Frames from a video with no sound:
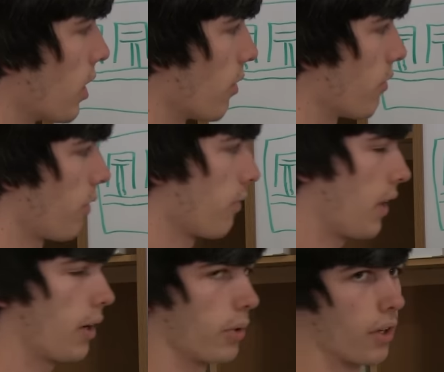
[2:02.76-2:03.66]
enough
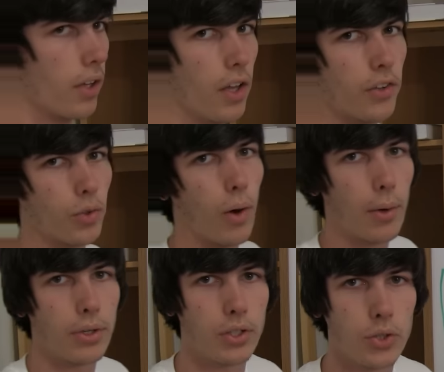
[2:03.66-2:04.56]
flywheel. So why
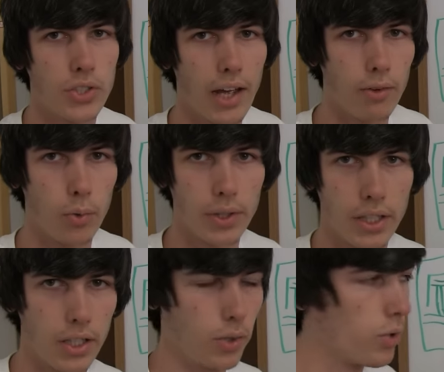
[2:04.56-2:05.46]
wouldn't you just have a
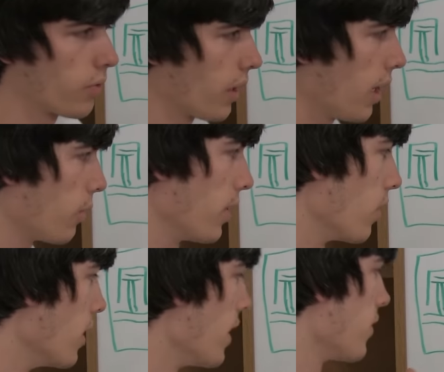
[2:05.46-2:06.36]
really huge
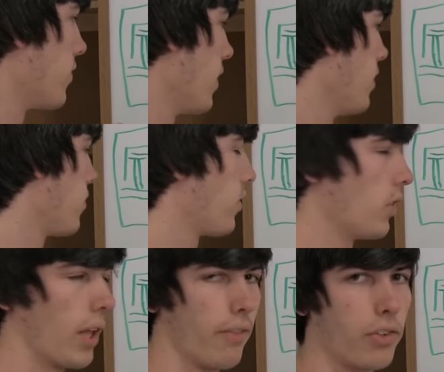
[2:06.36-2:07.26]
flywheel since
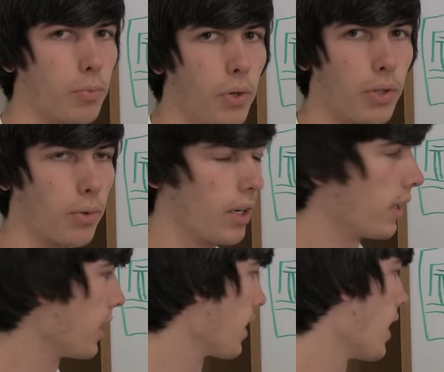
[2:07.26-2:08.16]
you'll have a smoother
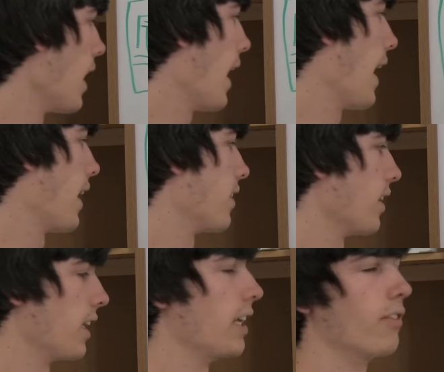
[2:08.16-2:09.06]
running and
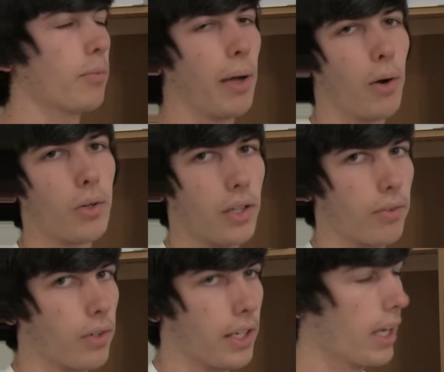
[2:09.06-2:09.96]
an even power
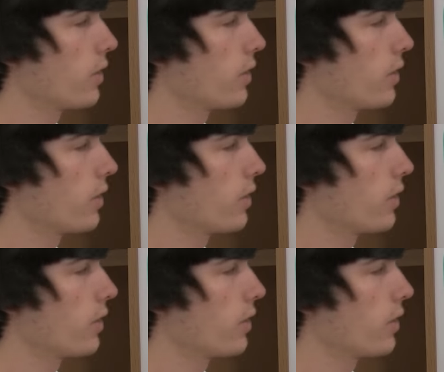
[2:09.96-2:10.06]
delivery